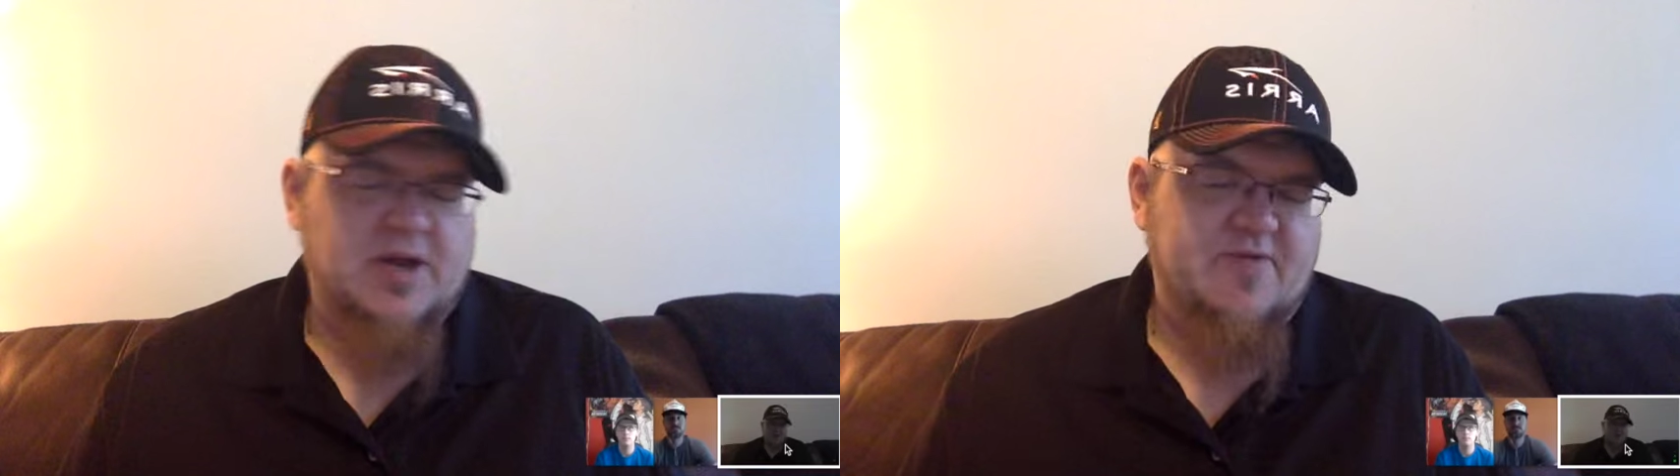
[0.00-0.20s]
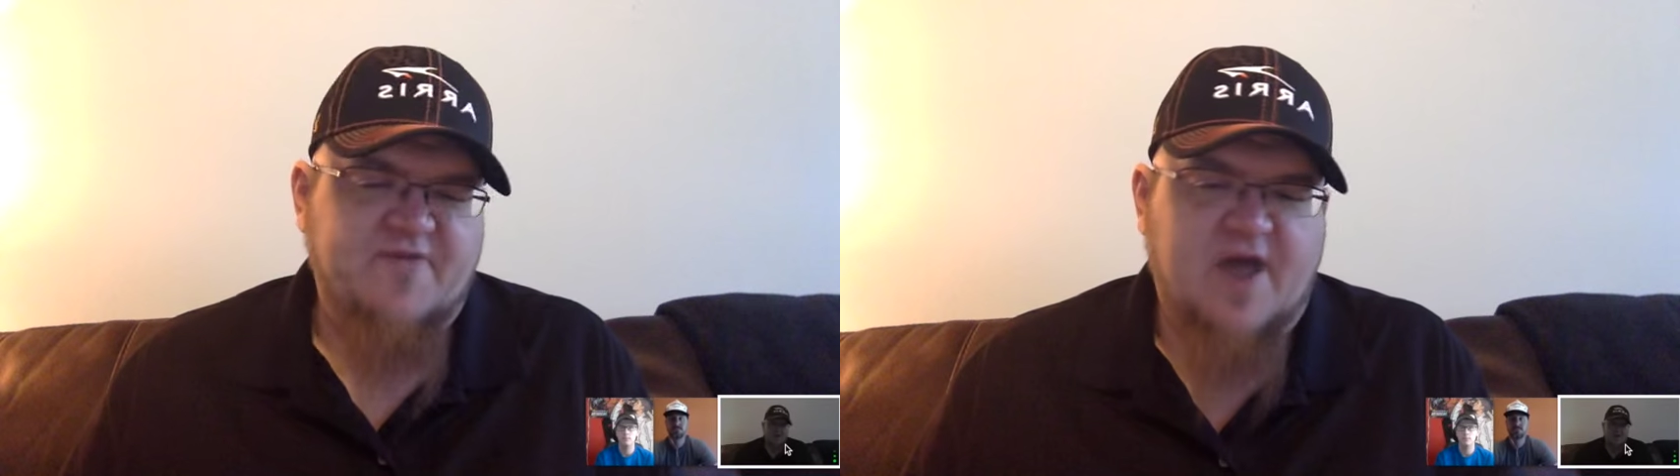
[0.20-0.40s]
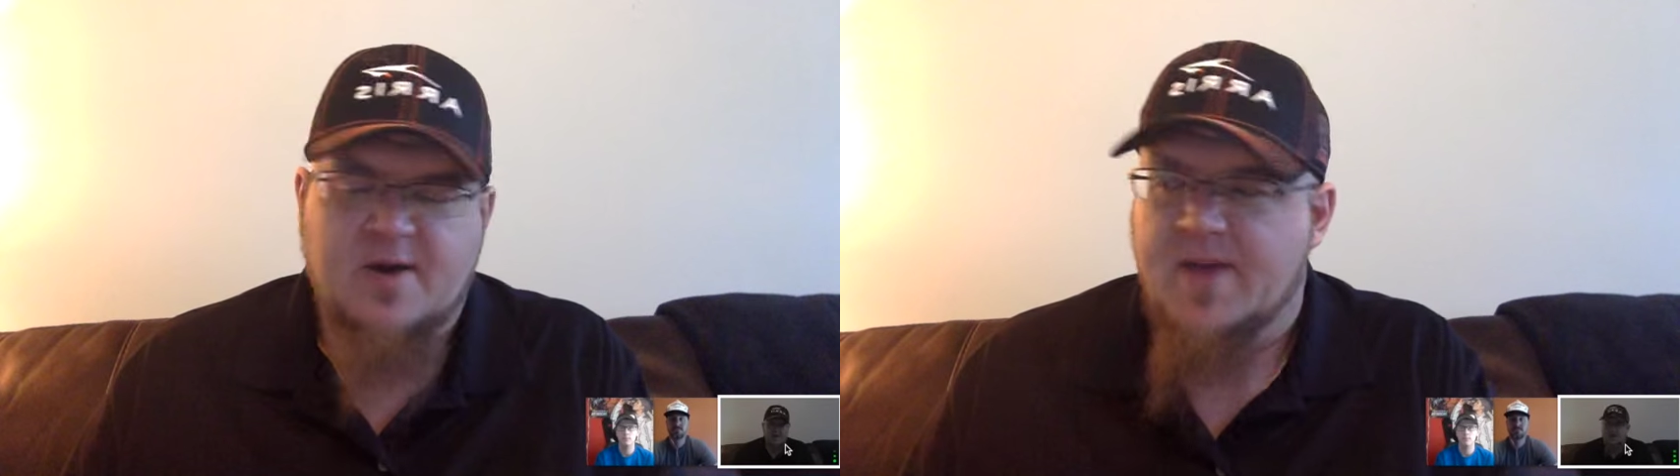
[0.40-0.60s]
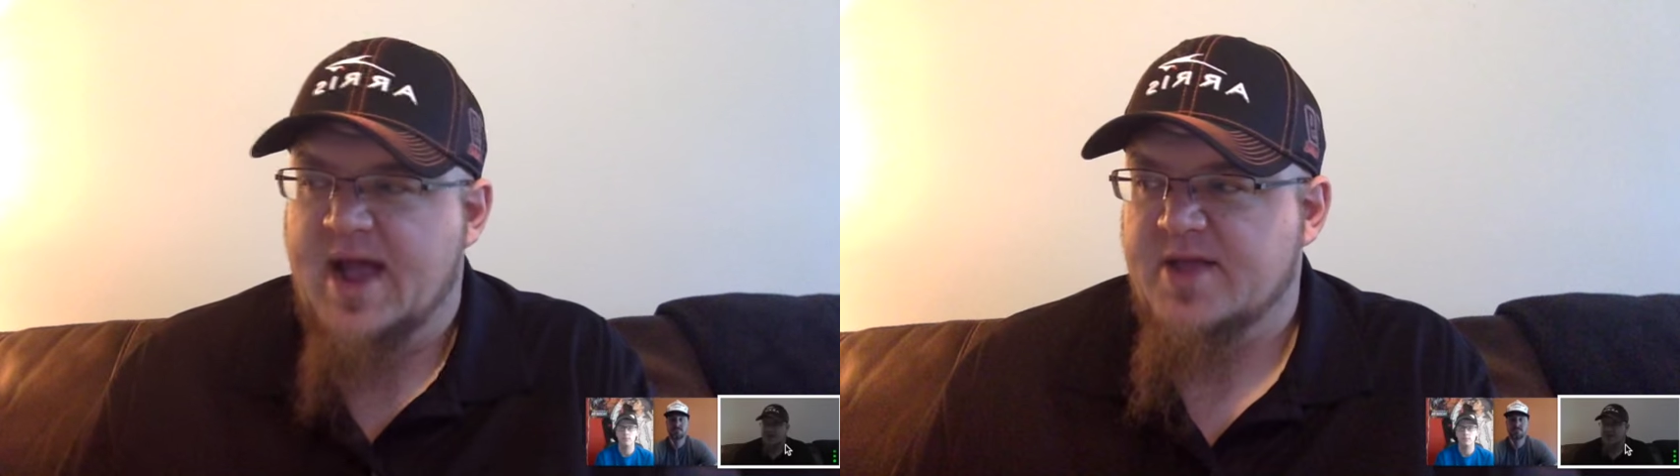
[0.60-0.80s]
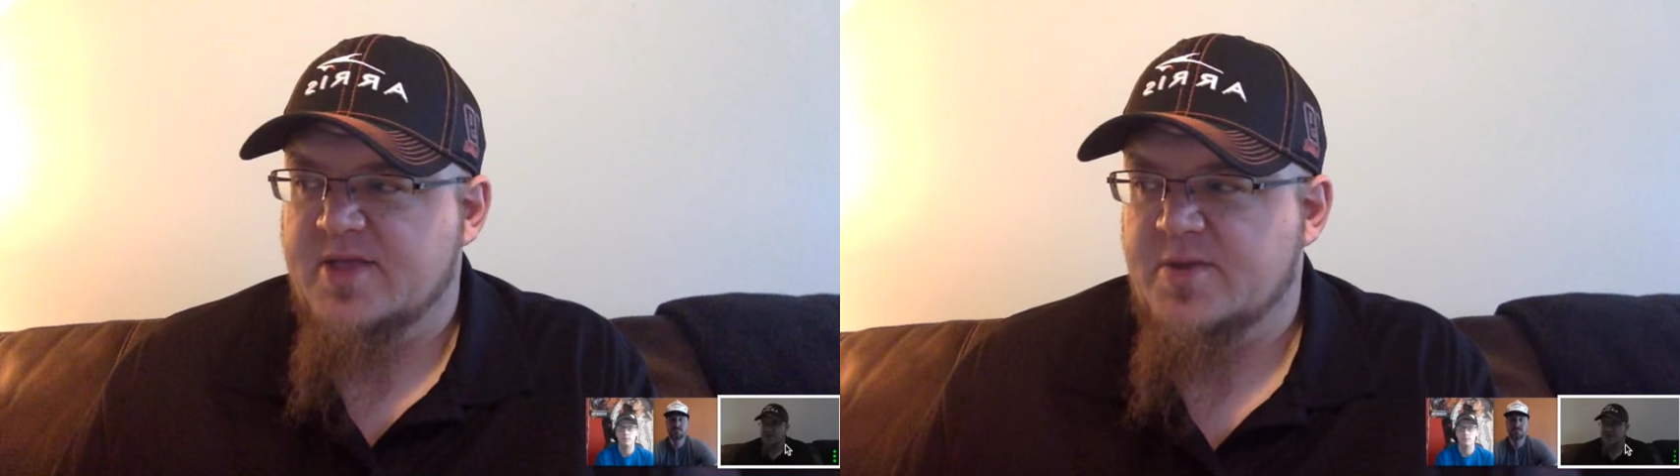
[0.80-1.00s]
going to fire
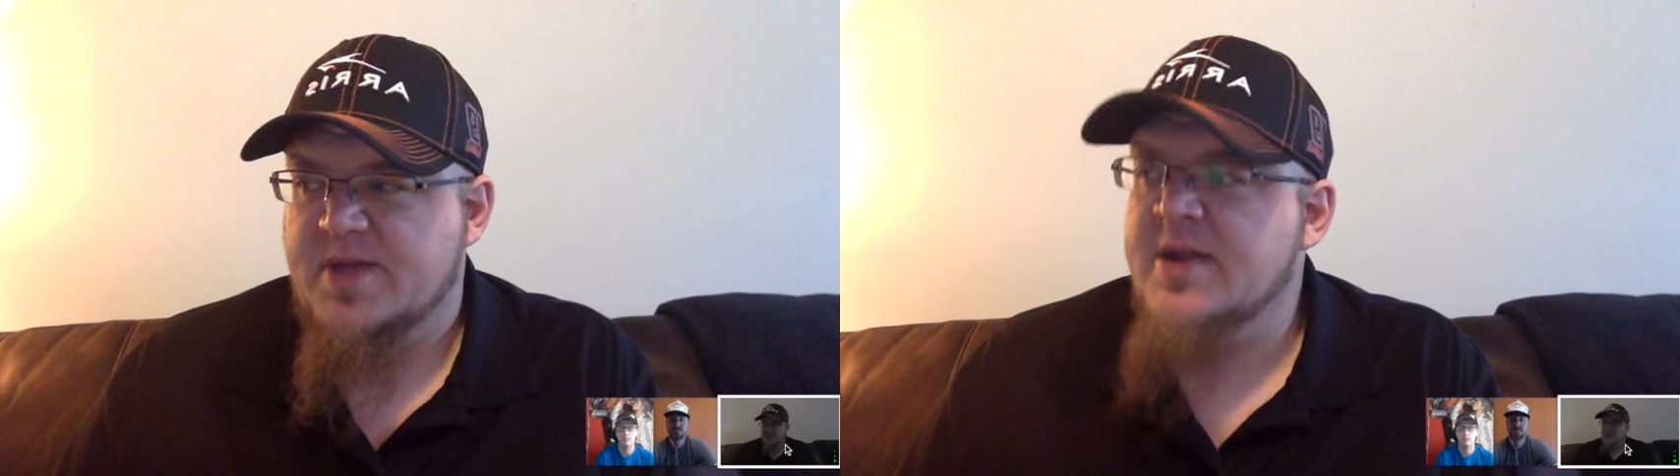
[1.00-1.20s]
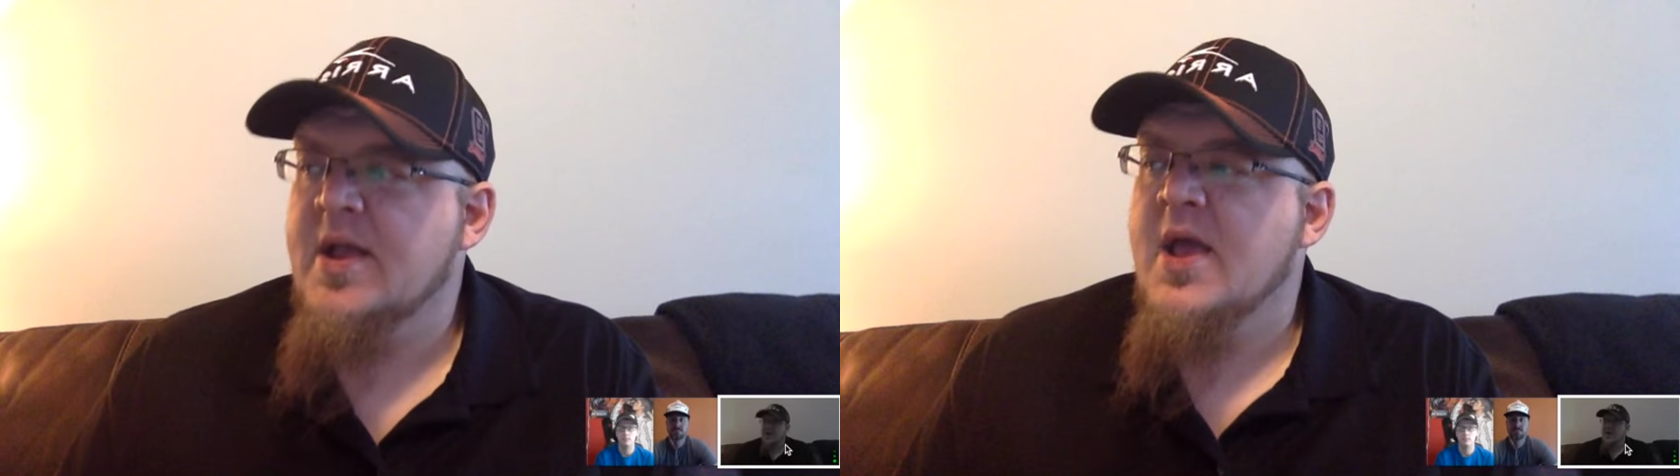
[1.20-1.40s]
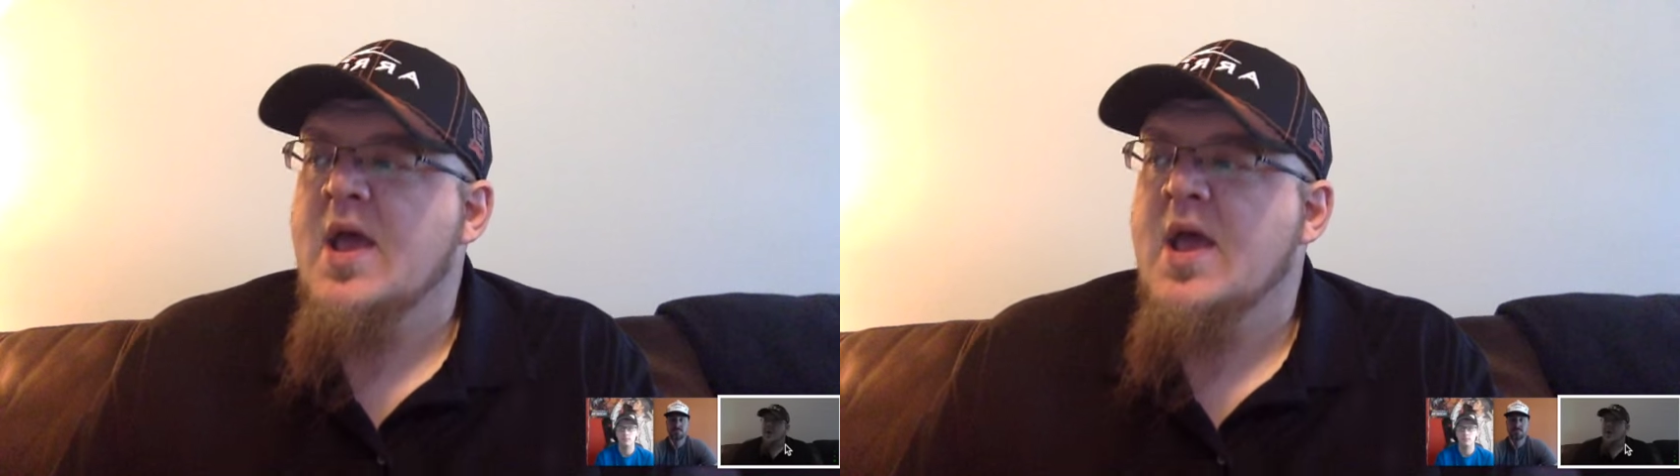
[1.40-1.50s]
back a little bit.